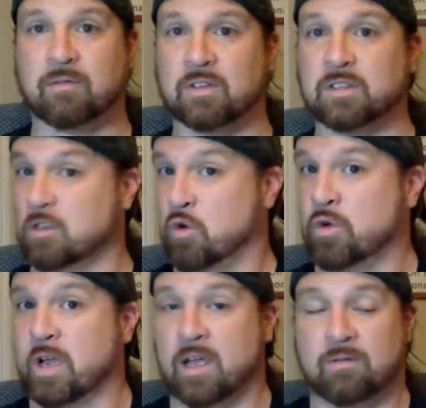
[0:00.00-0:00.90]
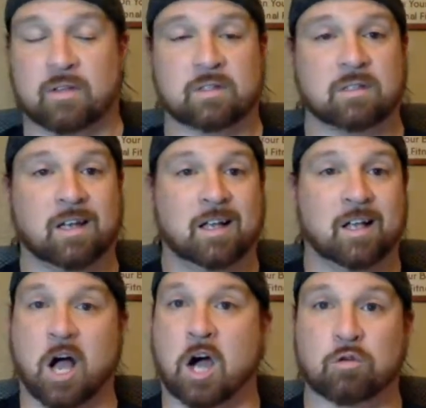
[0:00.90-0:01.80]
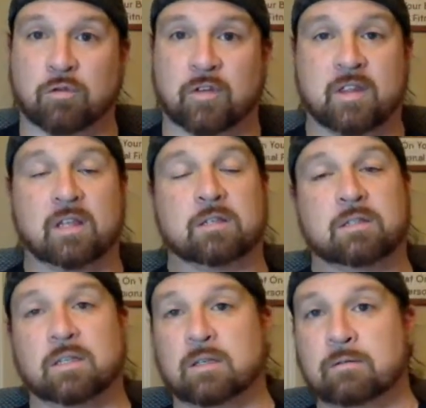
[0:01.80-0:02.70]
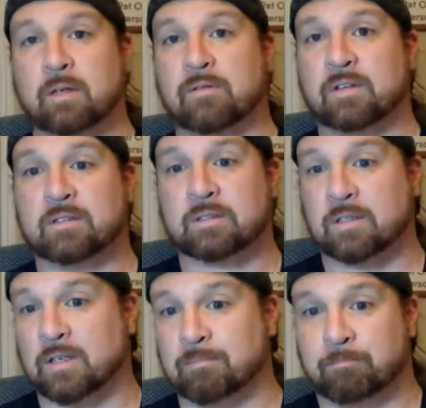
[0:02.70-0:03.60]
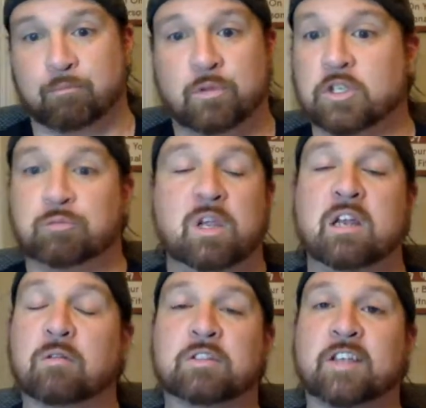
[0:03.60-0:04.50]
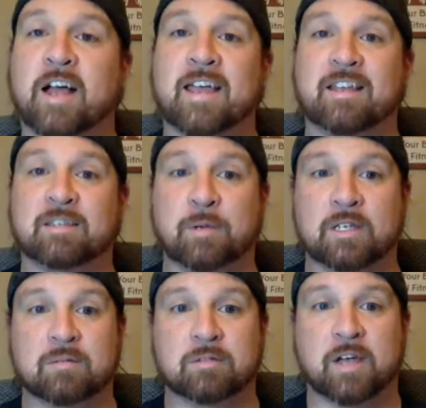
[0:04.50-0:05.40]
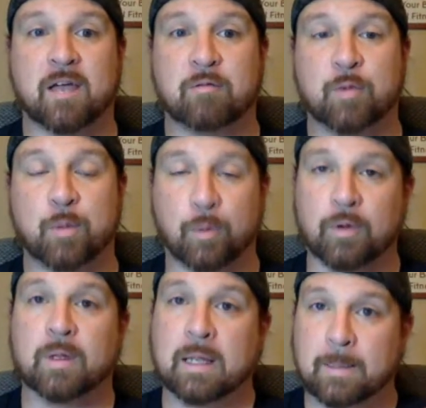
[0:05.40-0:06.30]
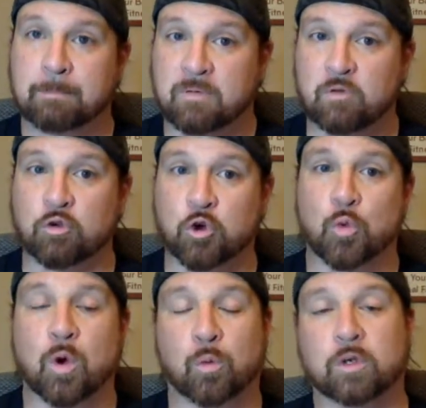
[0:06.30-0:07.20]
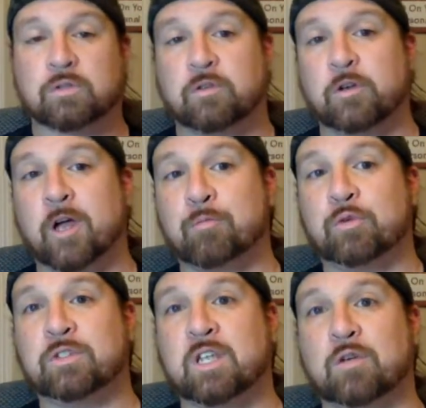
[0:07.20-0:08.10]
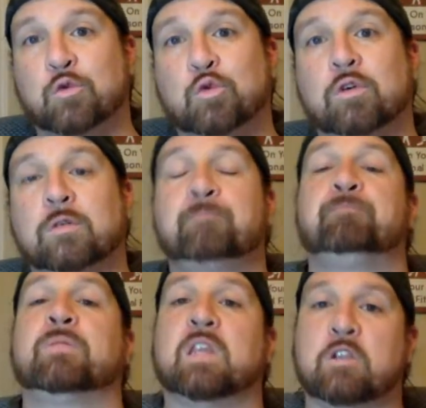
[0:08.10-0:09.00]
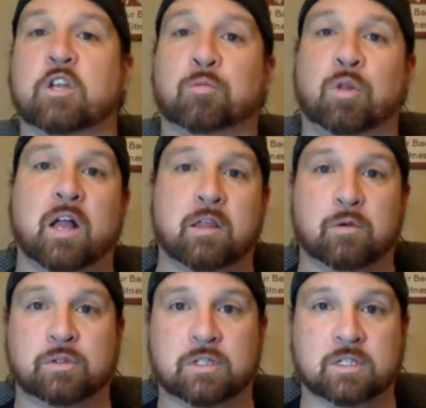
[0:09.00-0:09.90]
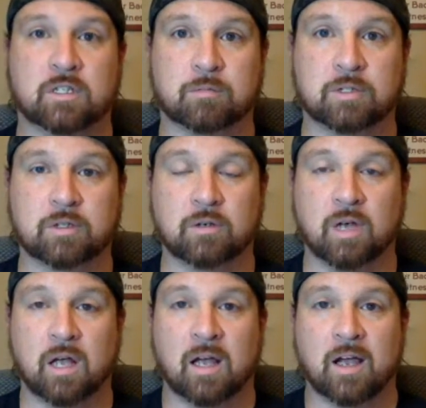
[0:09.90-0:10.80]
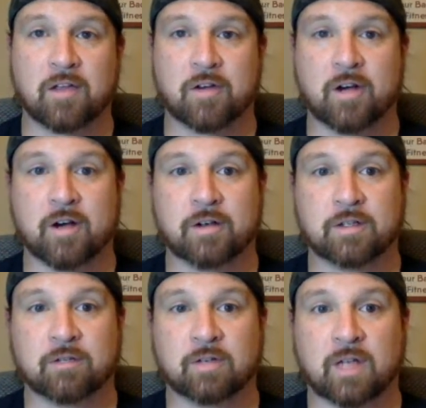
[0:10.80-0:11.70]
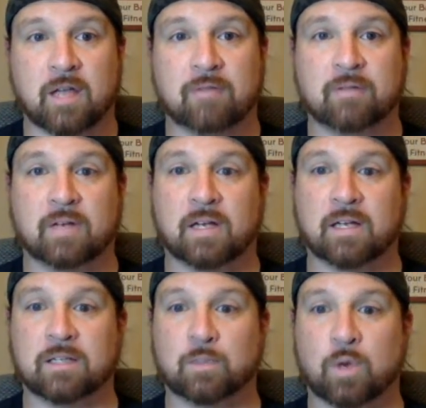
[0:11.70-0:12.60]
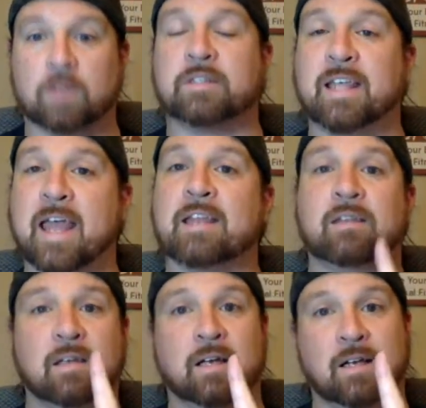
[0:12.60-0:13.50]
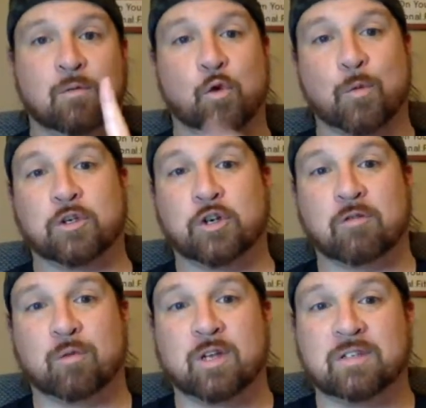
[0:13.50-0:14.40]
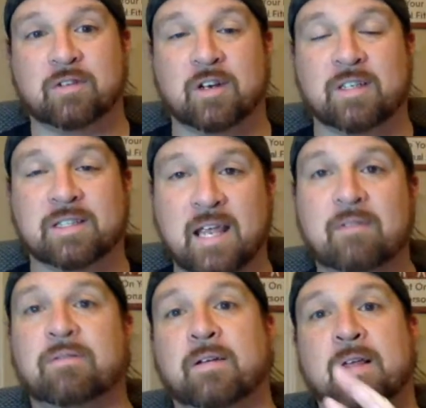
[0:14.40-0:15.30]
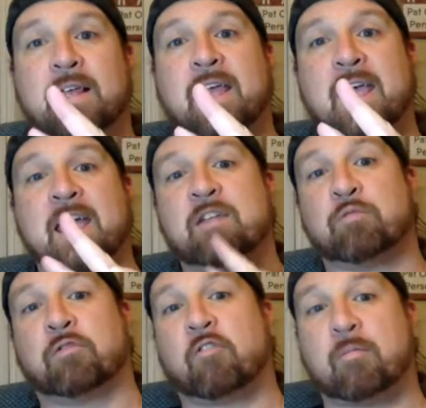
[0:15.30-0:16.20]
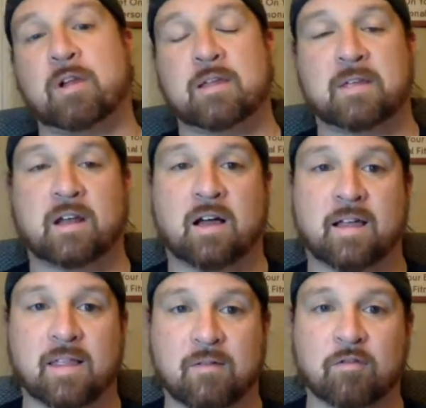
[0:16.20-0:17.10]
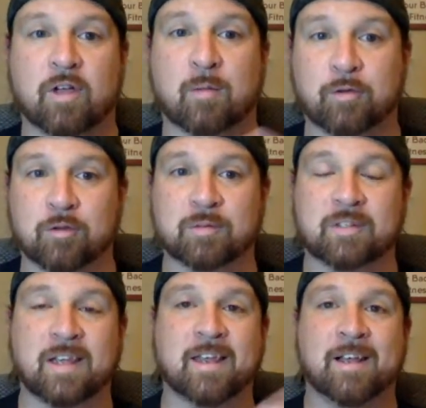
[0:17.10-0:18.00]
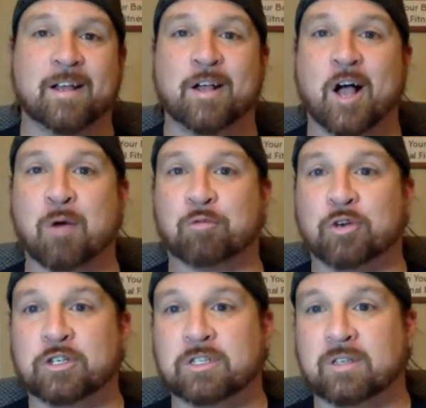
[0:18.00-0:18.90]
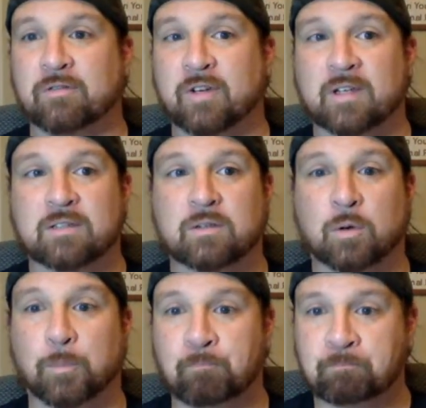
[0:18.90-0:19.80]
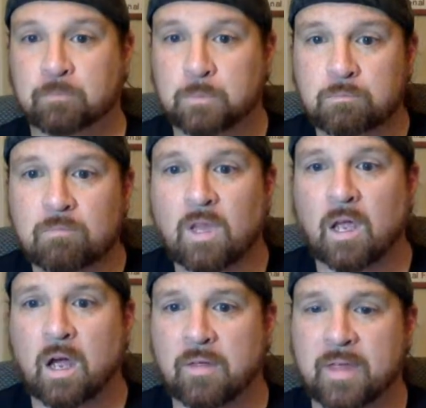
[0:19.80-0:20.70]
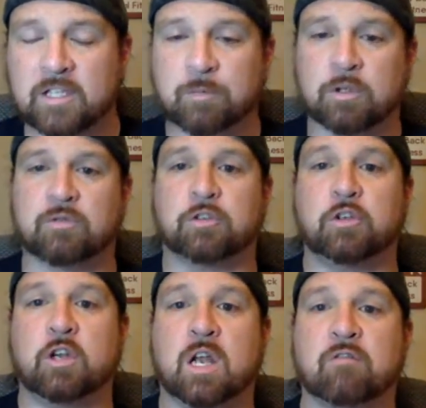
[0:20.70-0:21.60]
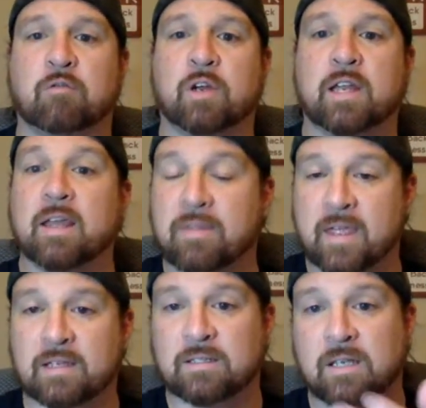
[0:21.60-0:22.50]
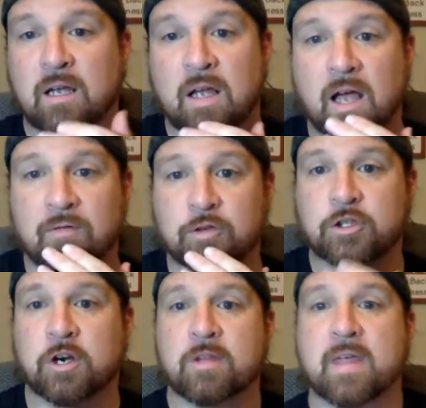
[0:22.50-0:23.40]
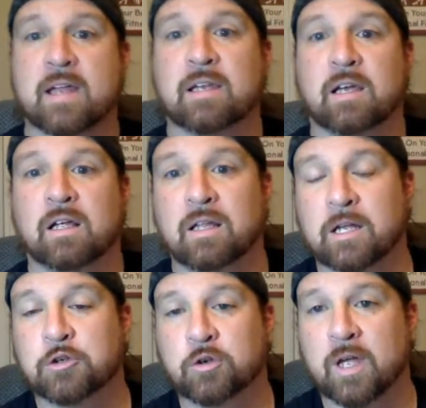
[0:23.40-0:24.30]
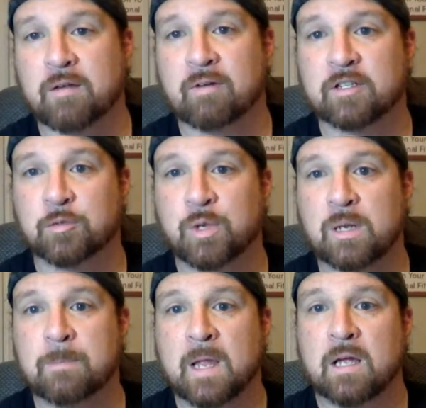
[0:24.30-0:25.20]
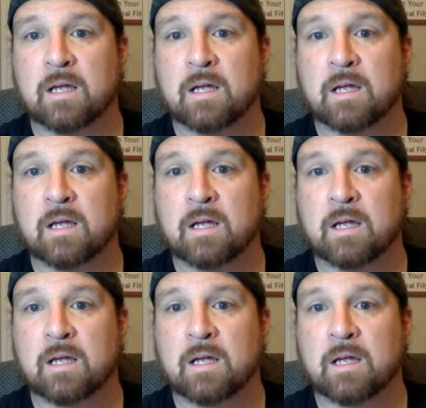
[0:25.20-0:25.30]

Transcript: if it's yoga, if it's aqua fitness, if it's just being outside, spending some time with people, if you know what works for you to help you stay cool, then you can apply those systems to other areas of your life as well. To again, want to make sure everybody's very safe and performing at that high level, helping them stay operationally fit. So thanks so much for tuning in, everyone. Thanks for sharing that electrolyte recipe.